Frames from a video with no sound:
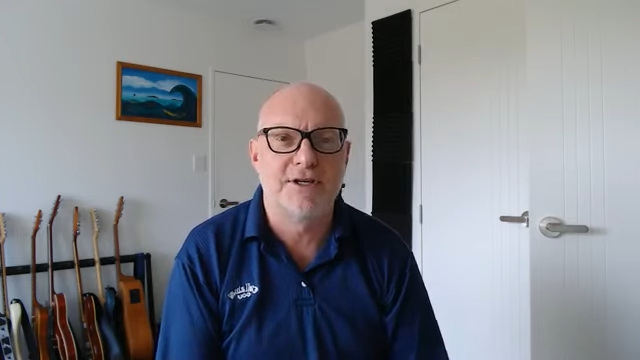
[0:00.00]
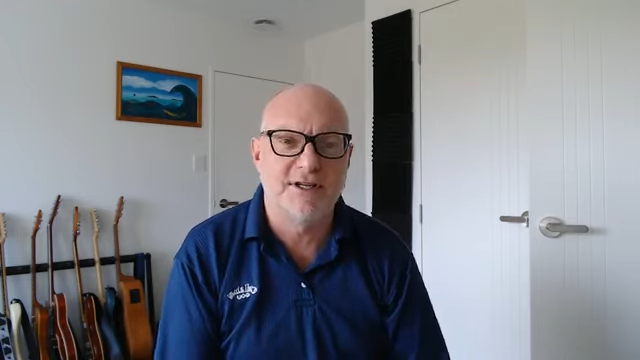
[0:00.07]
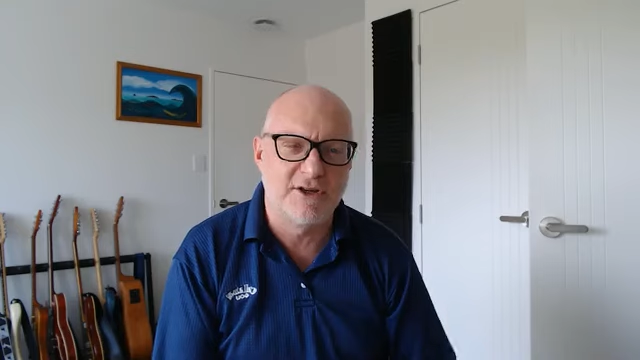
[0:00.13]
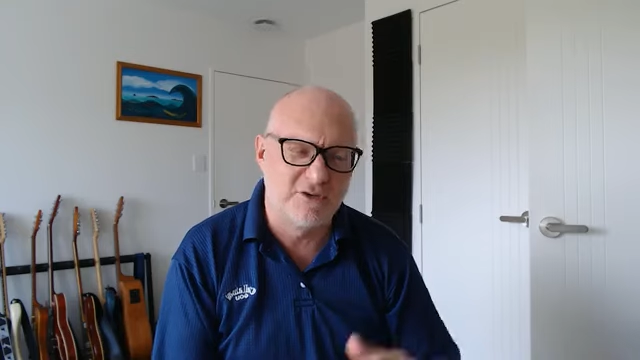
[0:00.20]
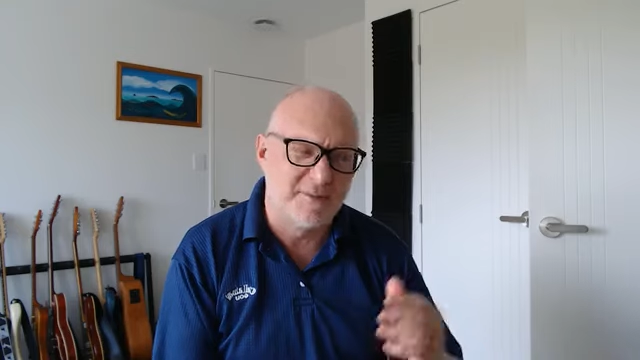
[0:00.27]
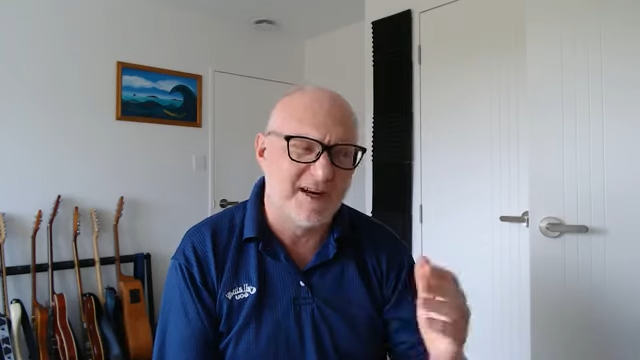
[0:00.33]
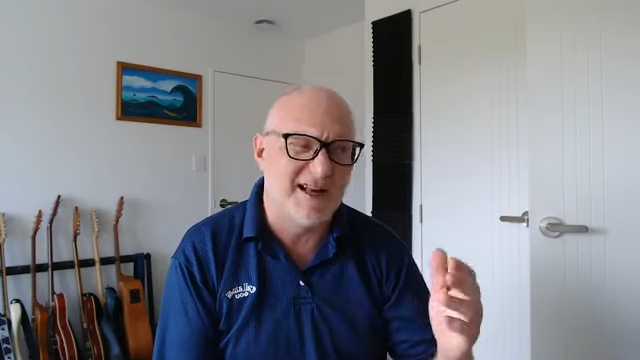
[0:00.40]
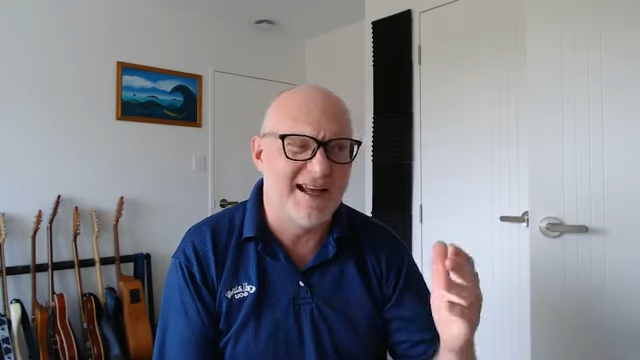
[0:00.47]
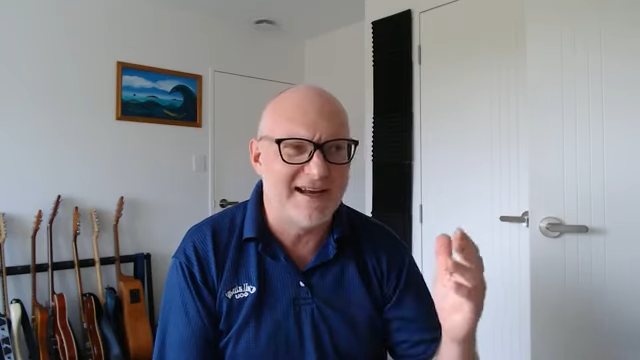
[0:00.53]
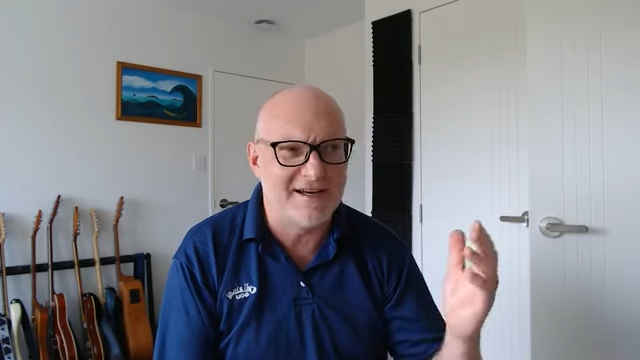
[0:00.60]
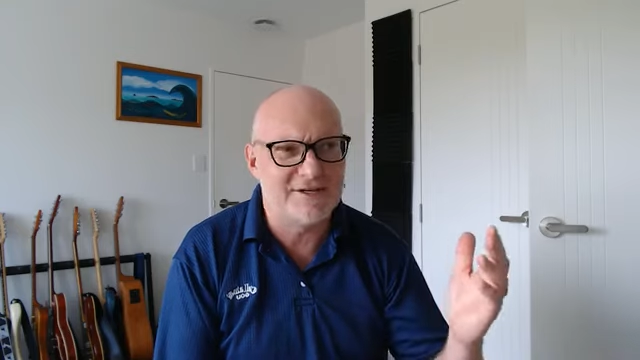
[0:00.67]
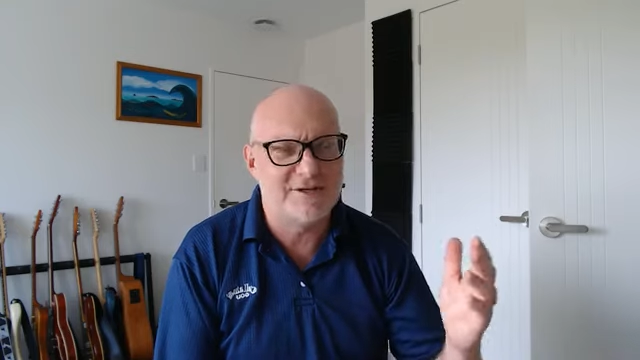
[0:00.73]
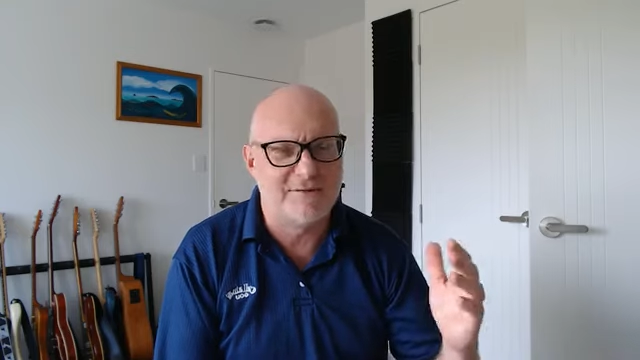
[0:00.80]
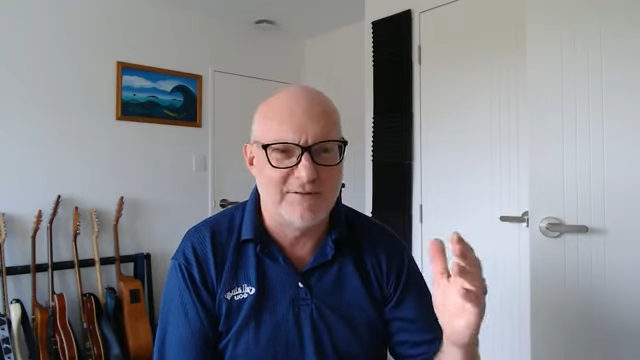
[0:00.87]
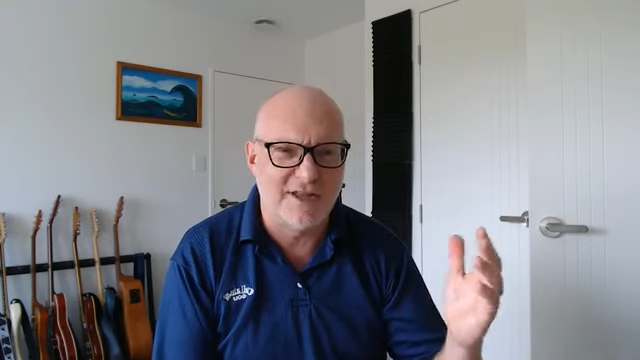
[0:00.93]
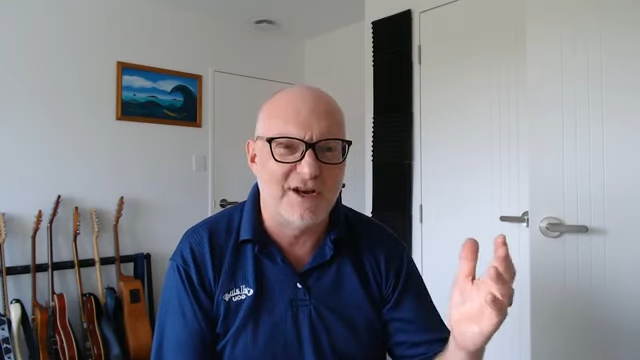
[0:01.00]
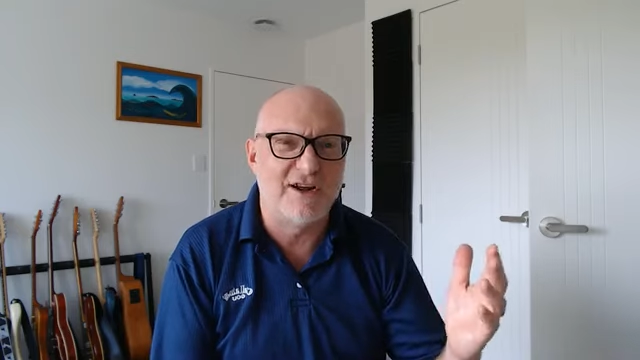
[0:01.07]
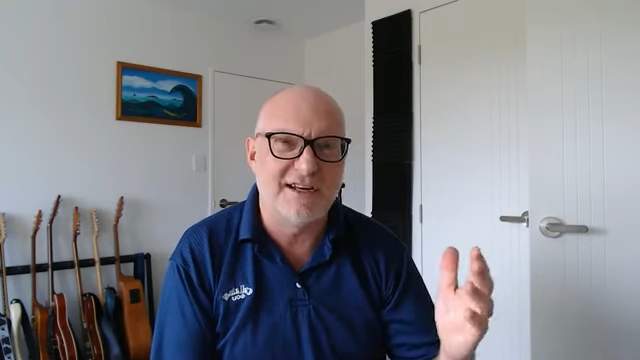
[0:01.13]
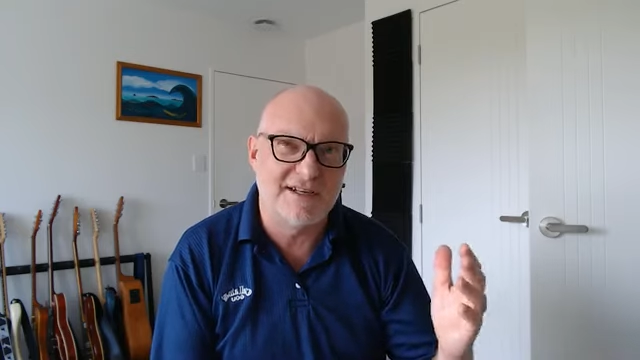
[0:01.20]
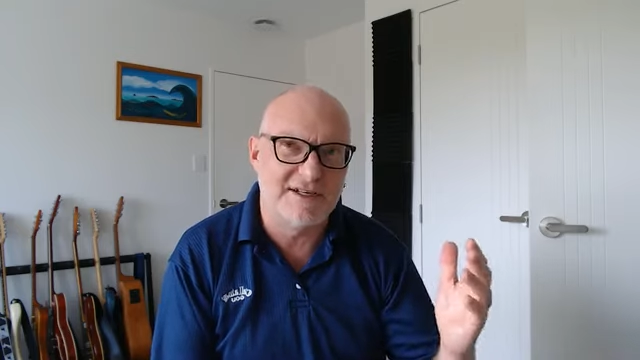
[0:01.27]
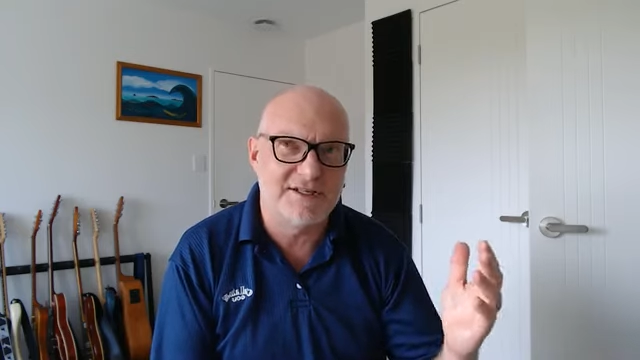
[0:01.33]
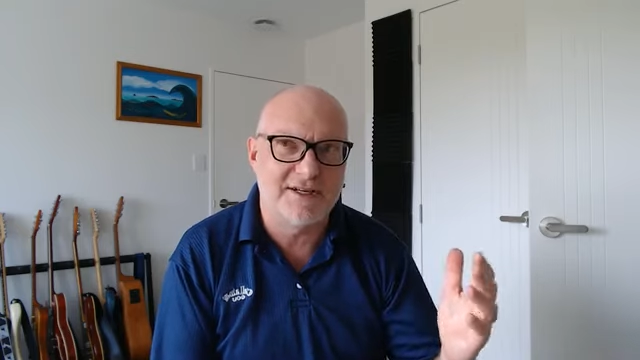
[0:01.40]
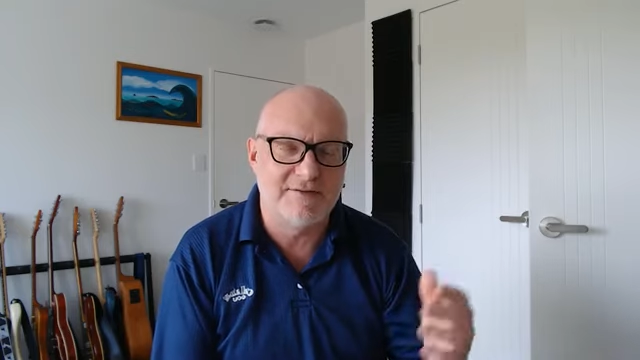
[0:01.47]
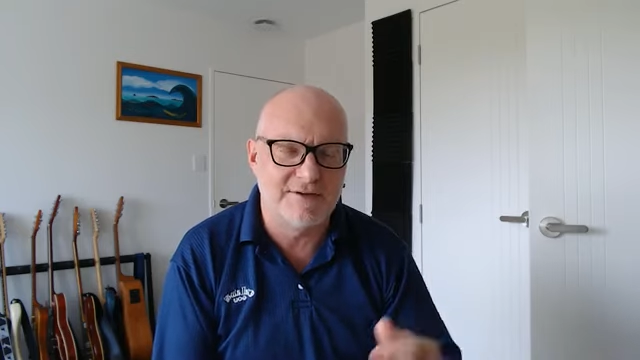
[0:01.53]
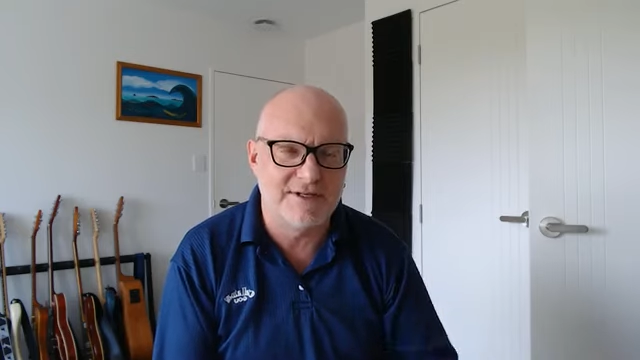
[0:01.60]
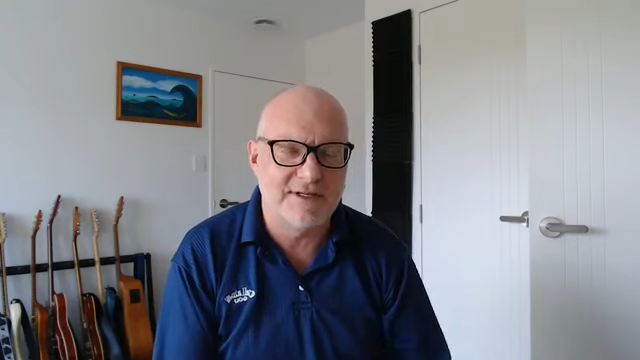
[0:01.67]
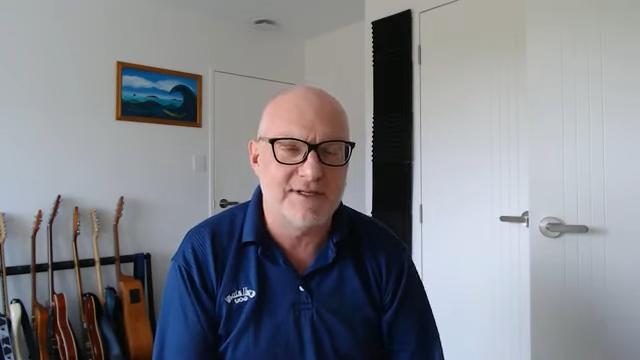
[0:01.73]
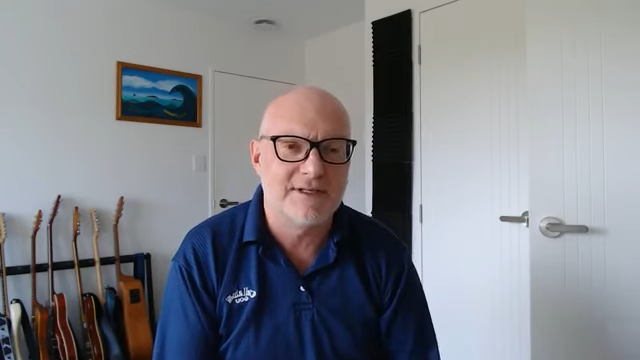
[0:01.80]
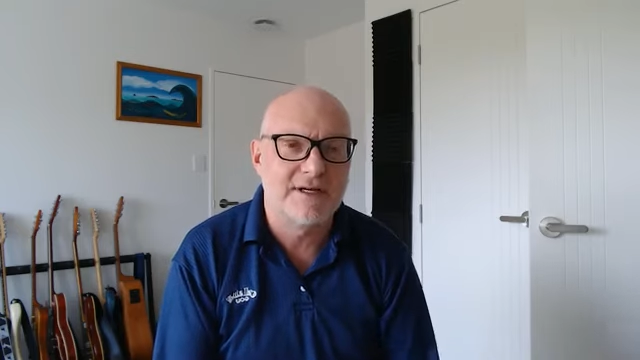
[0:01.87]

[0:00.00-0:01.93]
a little bit later, so in the 1970s,